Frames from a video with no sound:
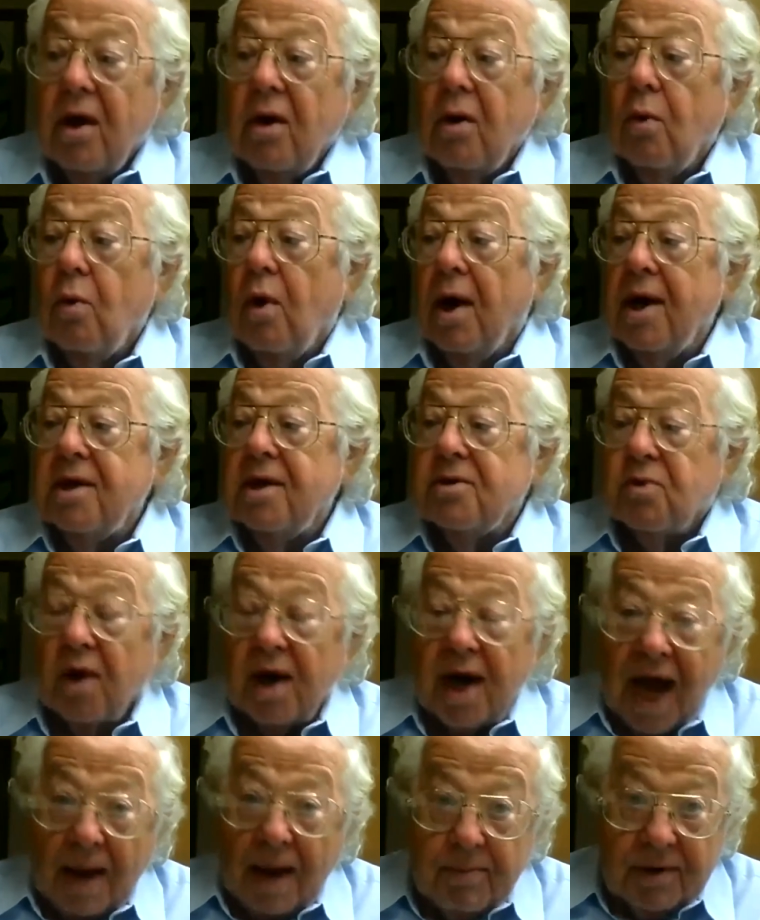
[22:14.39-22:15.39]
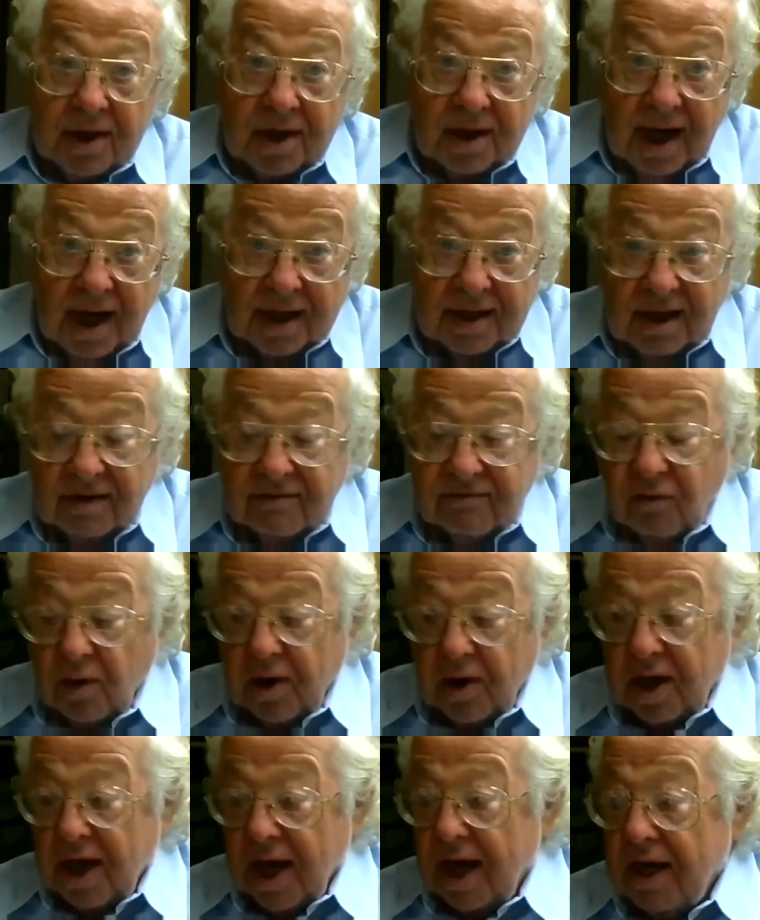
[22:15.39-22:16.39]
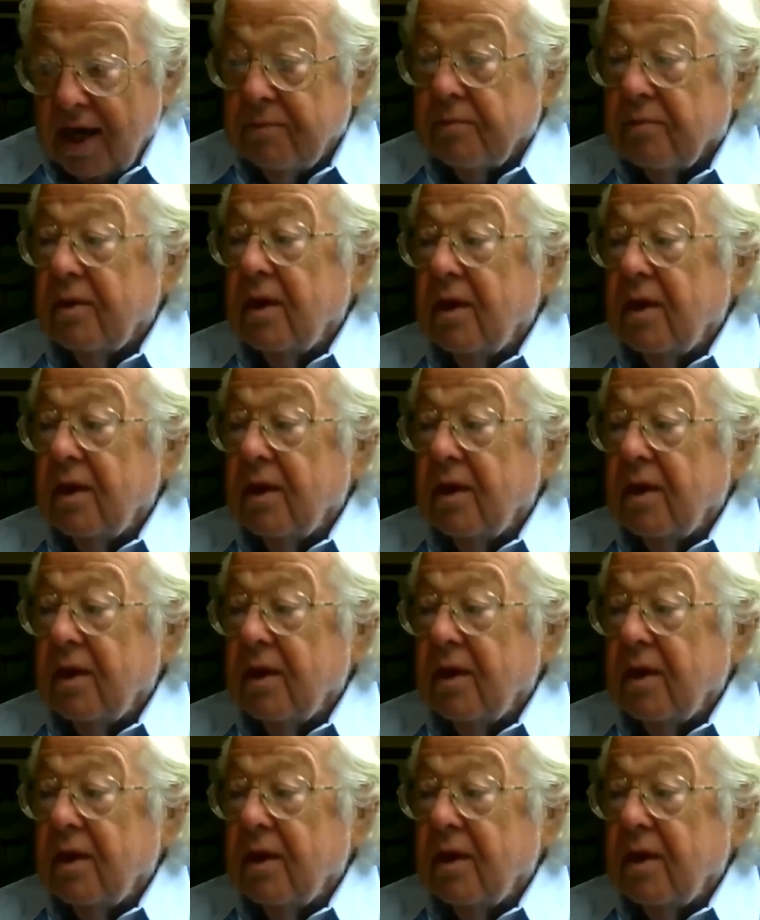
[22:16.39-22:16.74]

One is what happened in nineteen forty-eight,